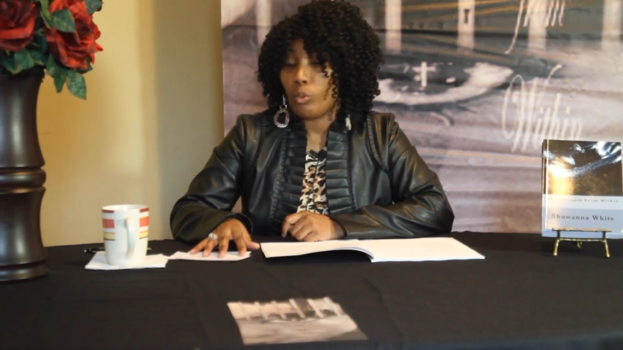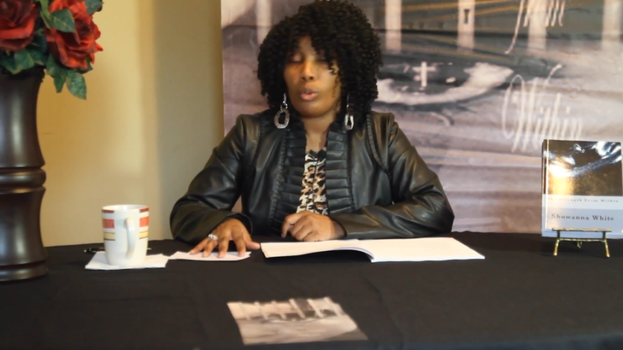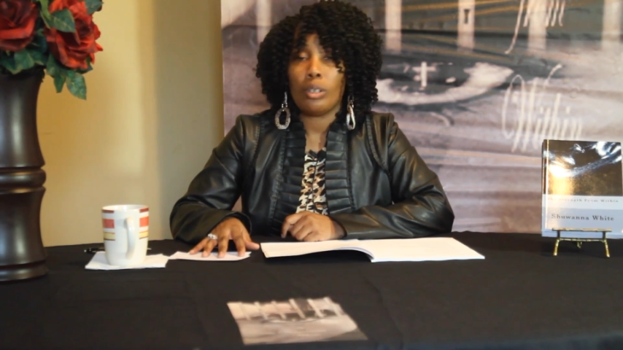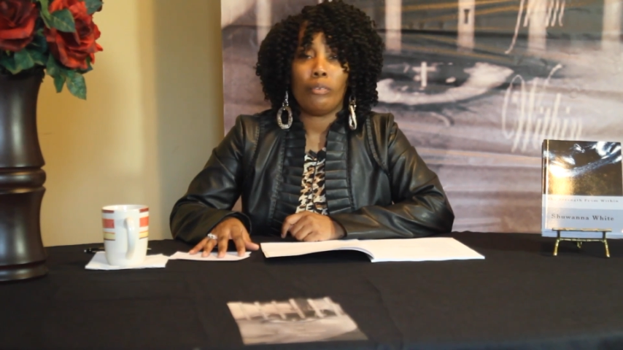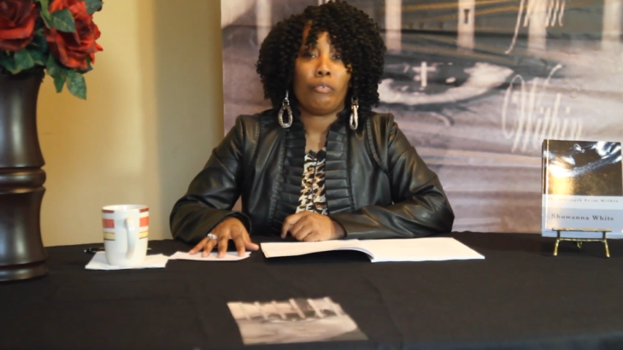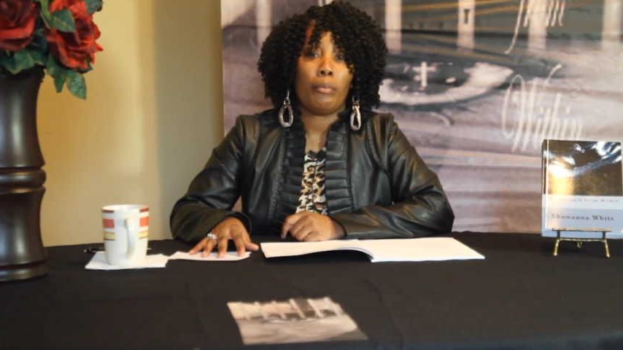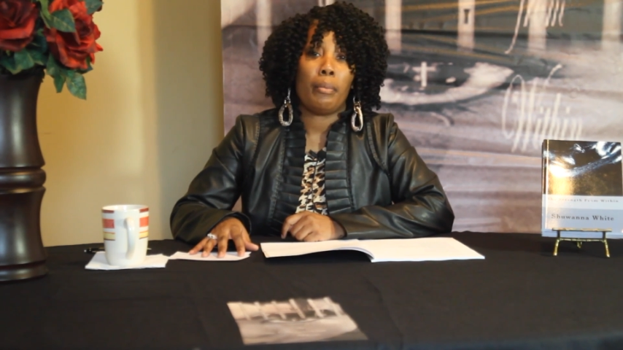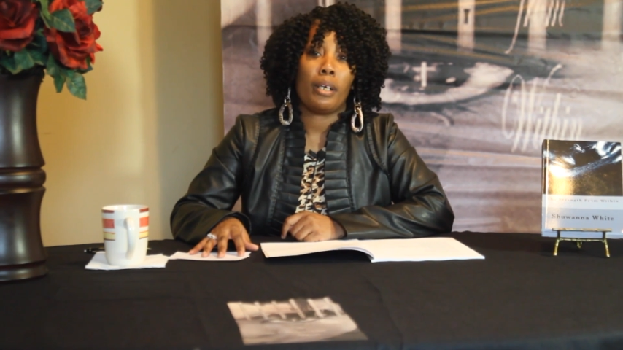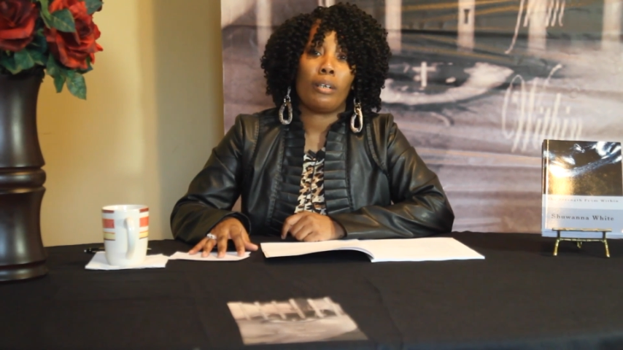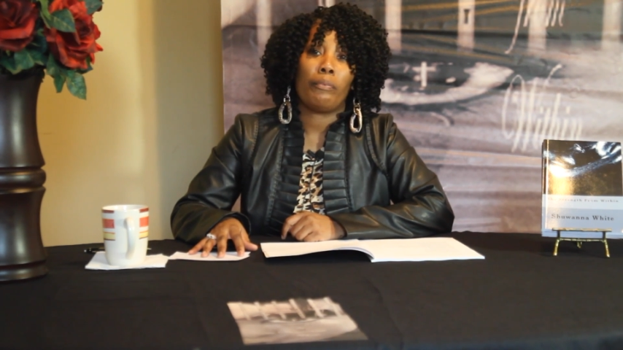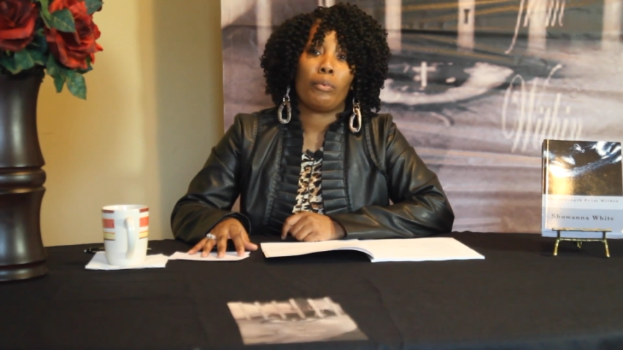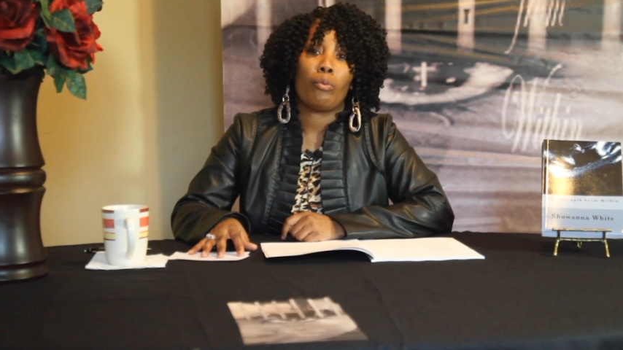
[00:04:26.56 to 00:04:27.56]
what? For
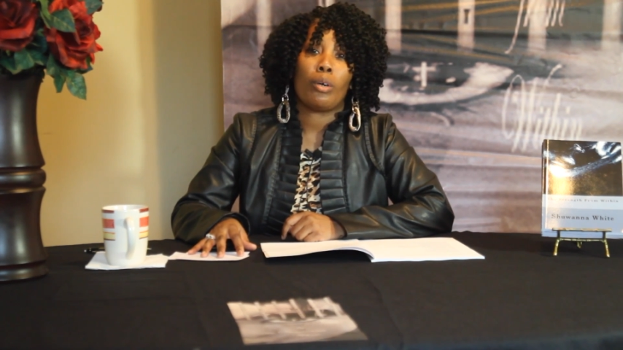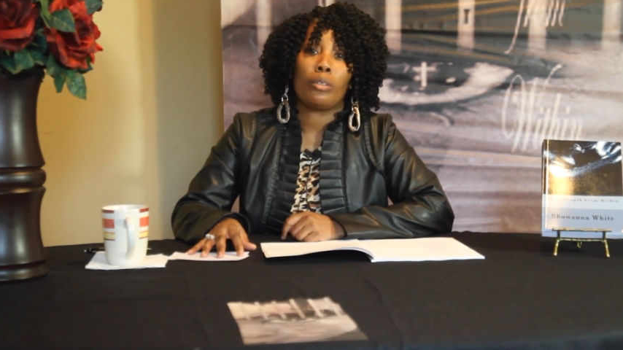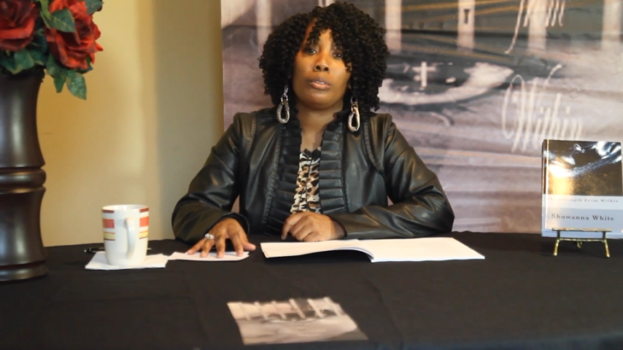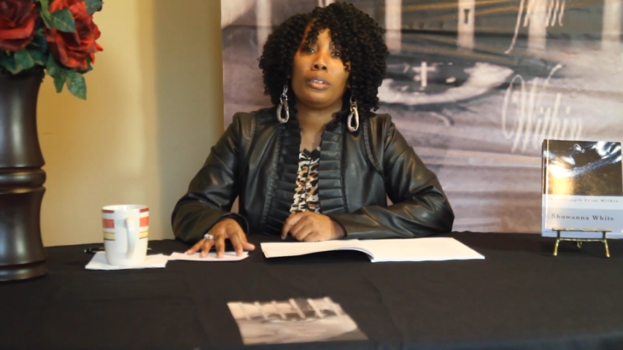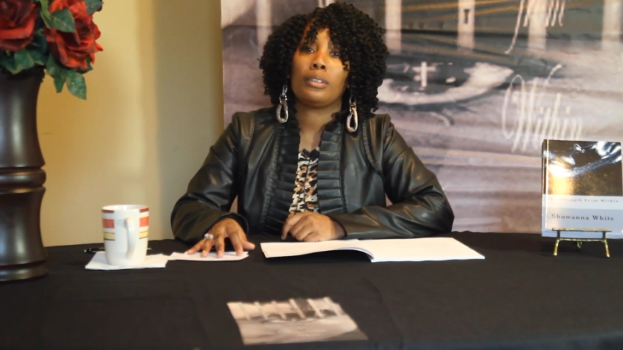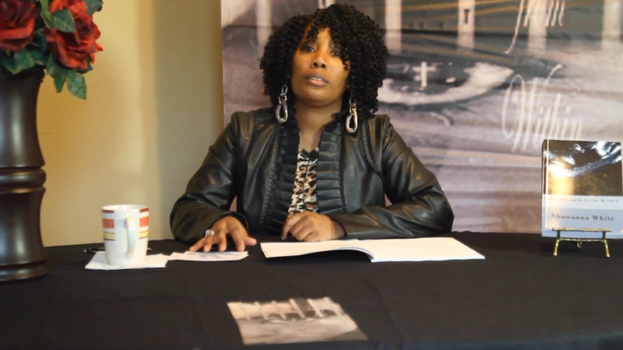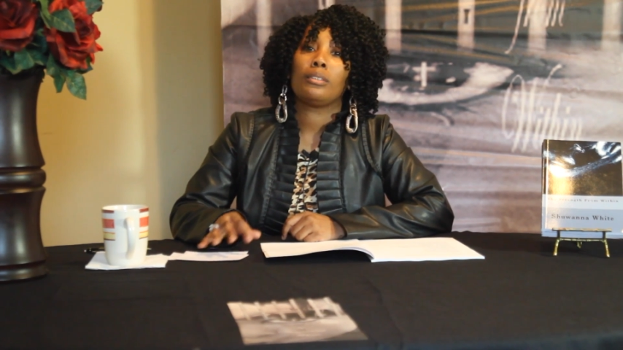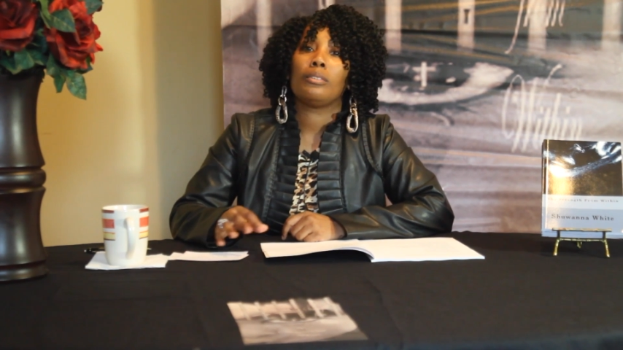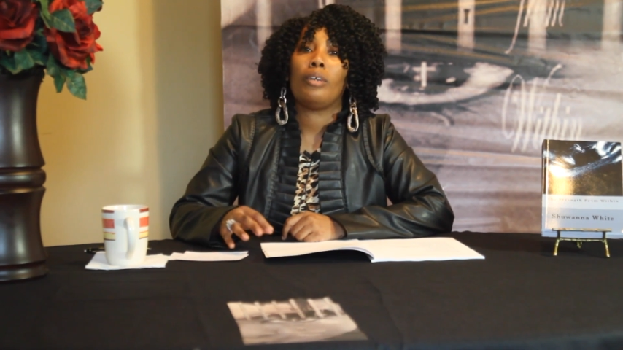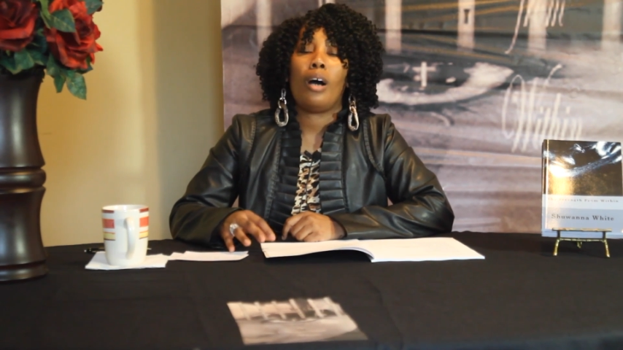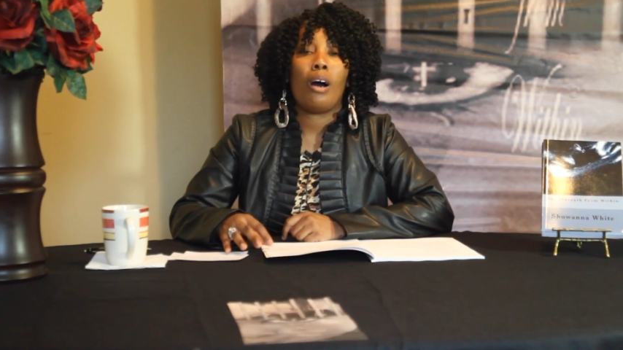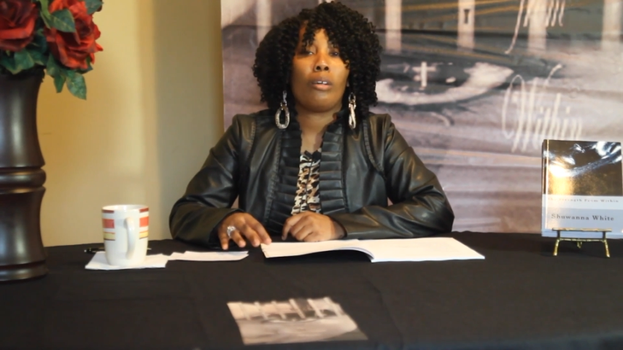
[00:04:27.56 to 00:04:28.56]
better, for worse,
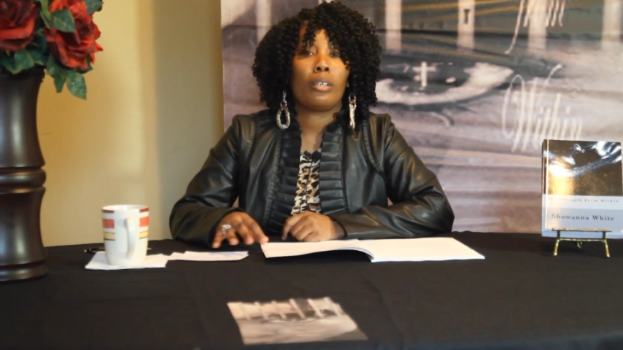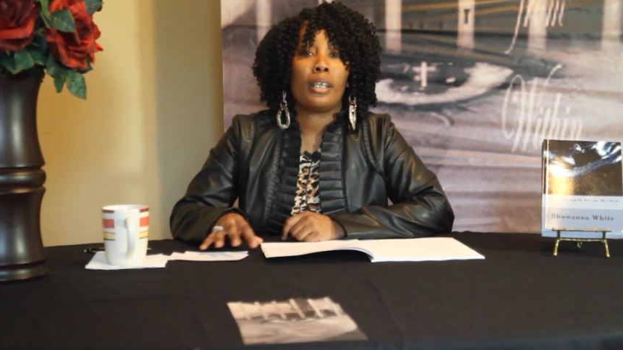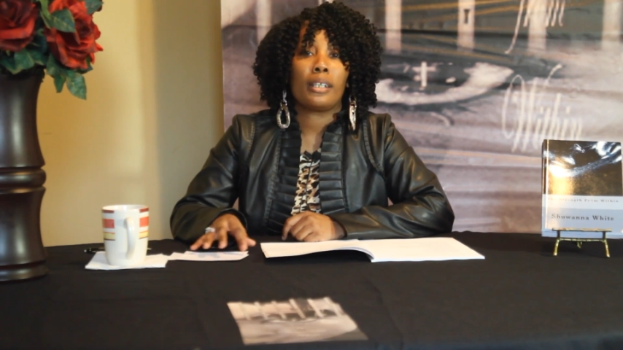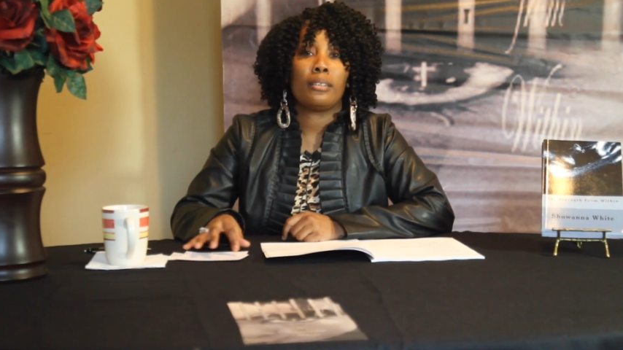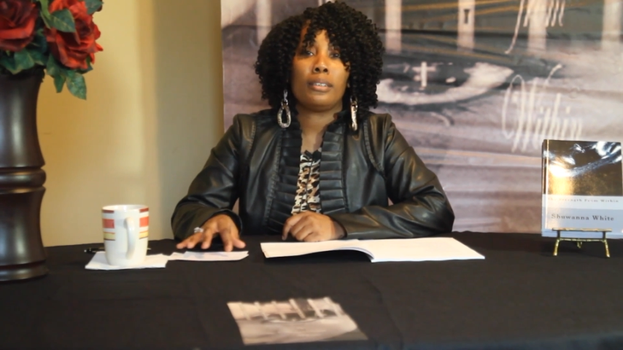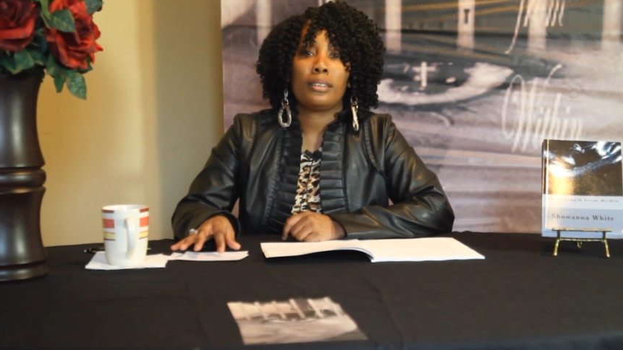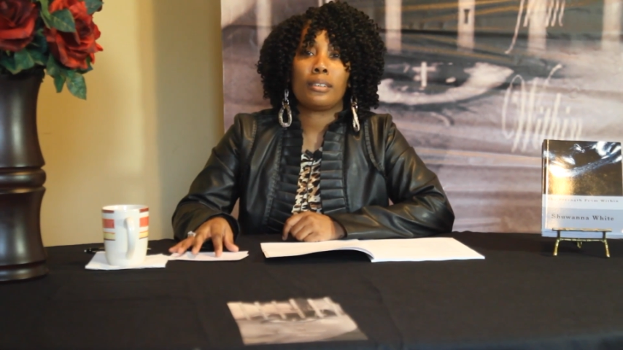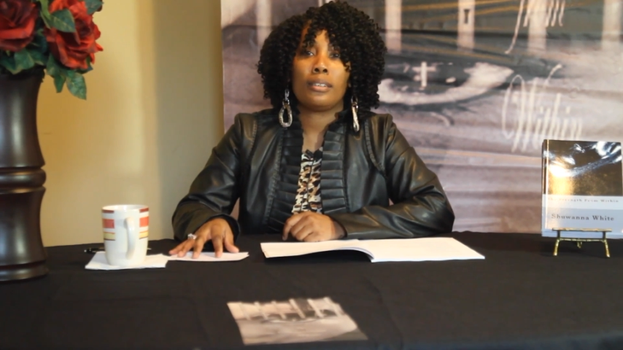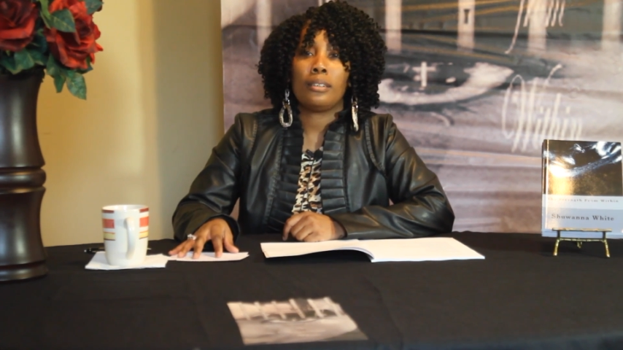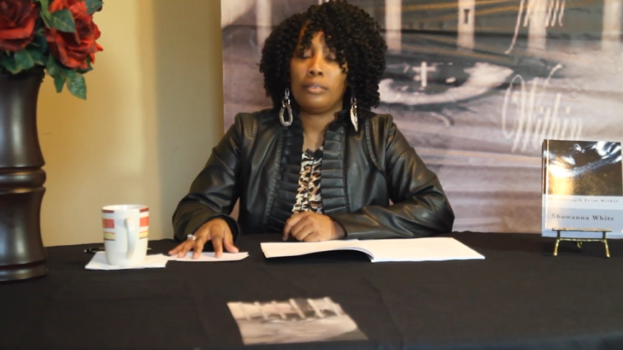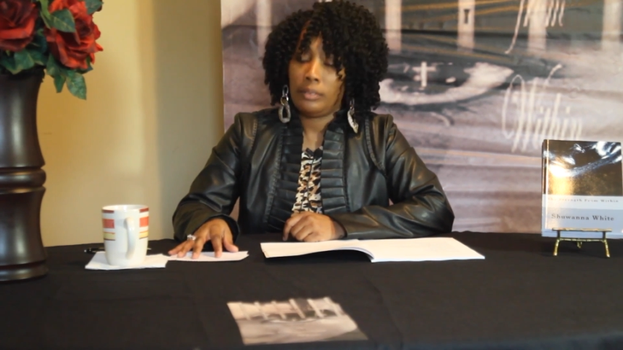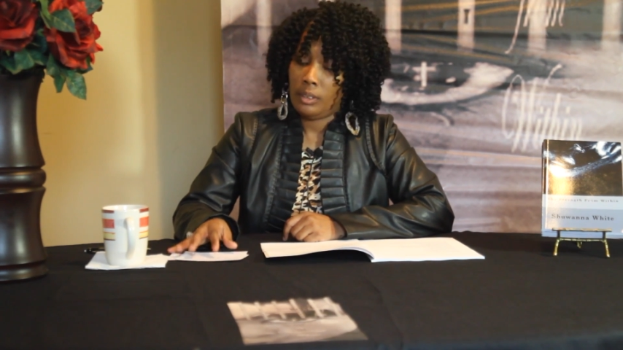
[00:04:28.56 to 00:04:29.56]
all of that good
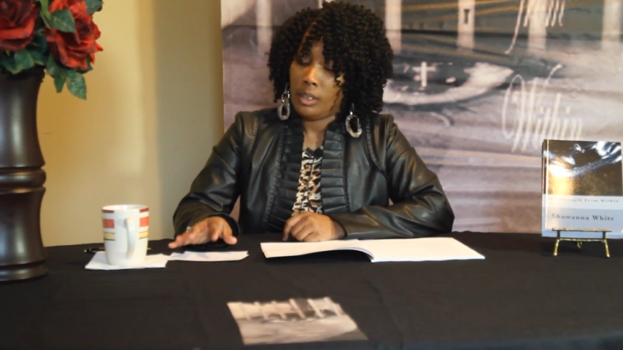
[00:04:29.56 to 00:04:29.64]
stuff.